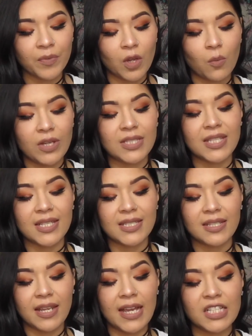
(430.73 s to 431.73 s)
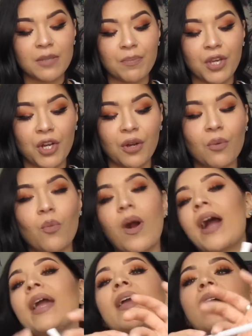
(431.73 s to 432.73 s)
was this NYX Pure
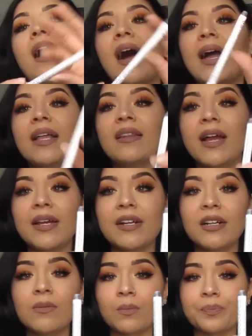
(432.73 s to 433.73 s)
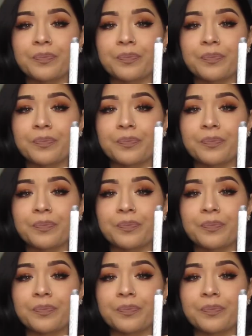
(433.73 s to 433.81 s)
White Eyeliner.